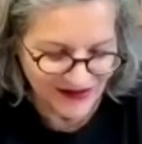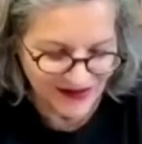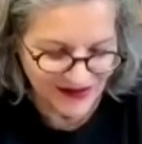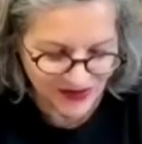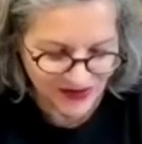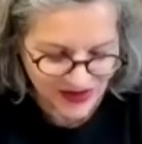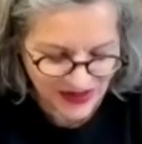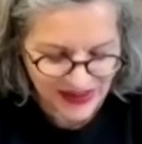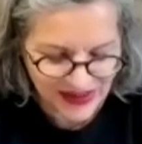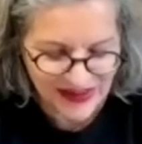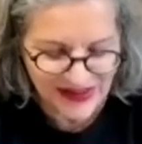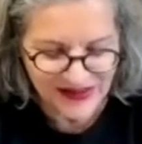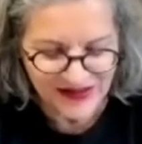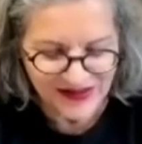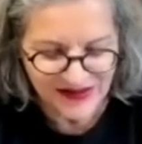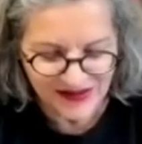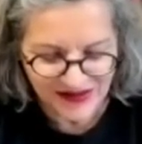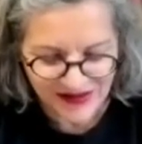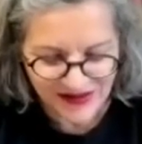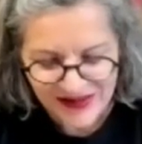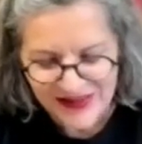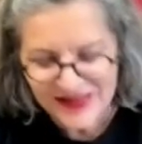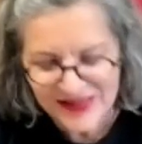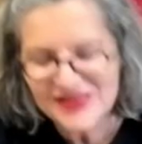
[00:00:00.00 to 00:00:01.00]
Okay.
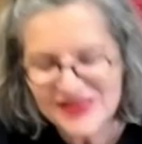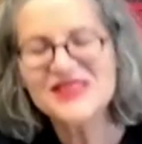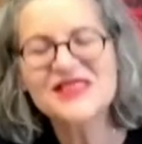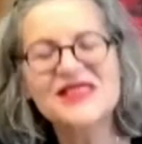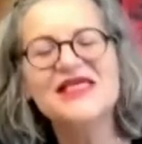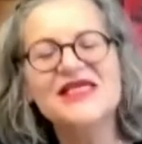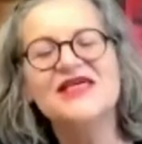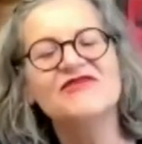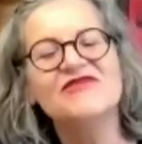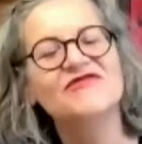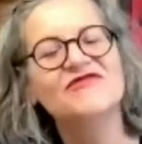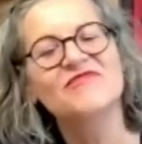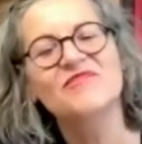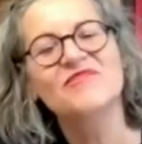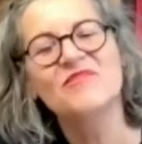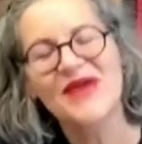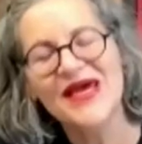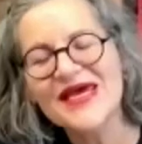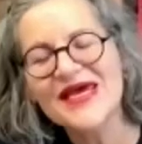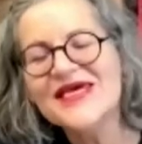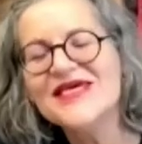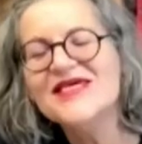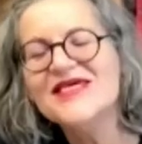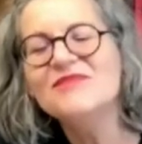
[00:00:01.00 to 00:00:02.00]
It's even
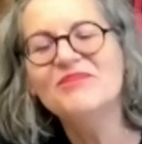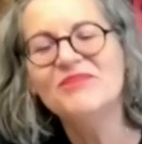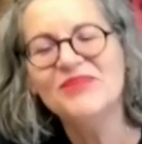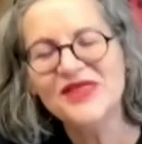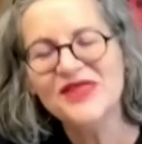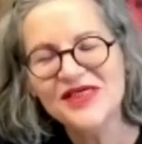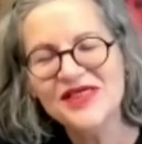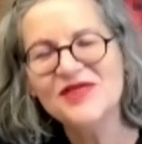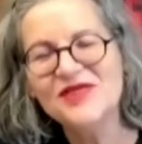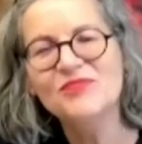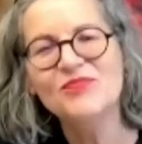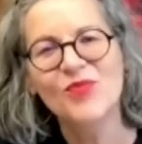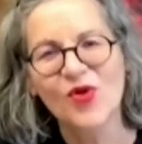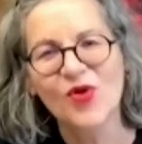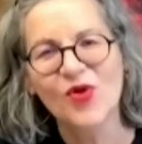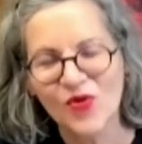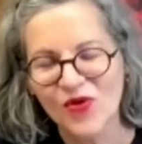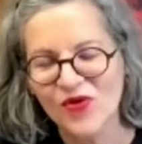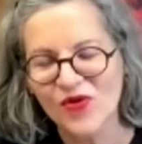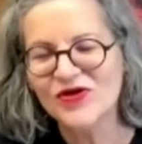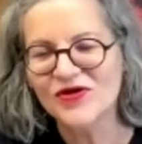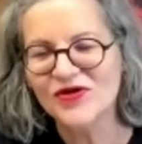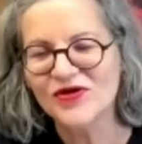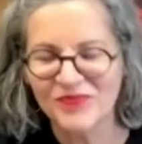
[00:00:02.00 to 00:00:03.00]
maybe
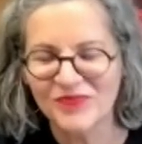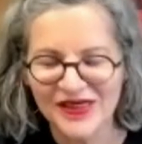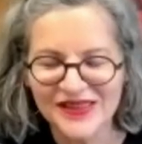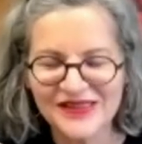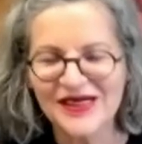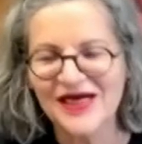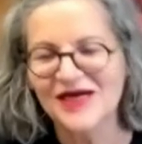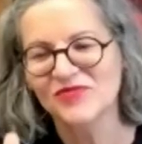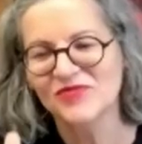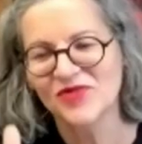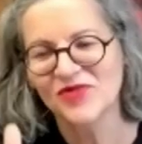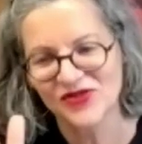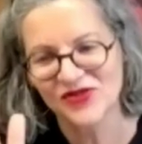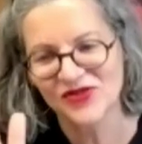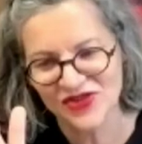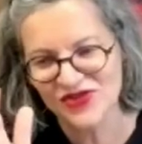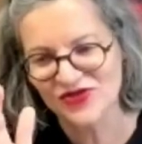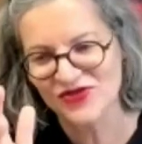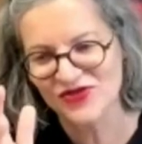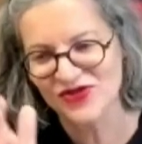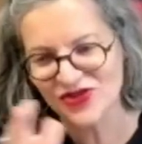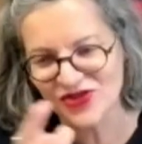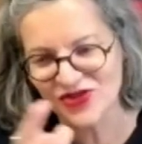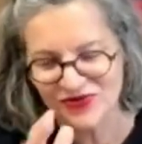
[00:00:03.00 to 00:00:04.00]
more, but I'm not
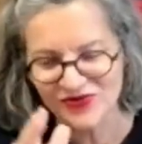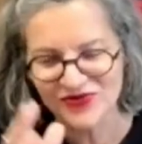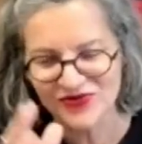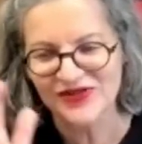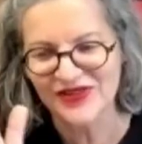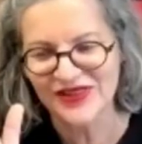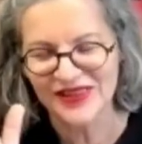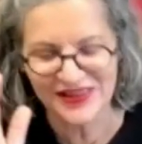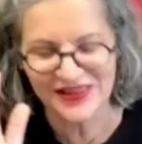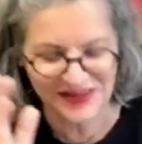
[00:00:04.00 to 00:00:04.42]
so sure.